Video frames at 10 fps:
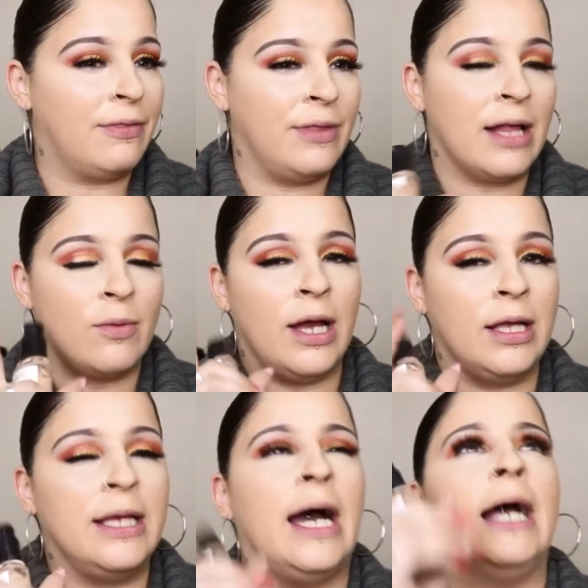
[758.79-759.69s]
That's why,
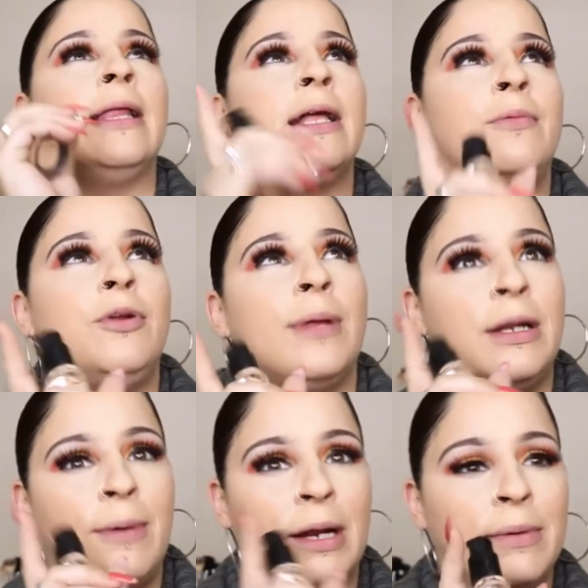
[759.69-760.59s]
yeah, I like the beauty blender better,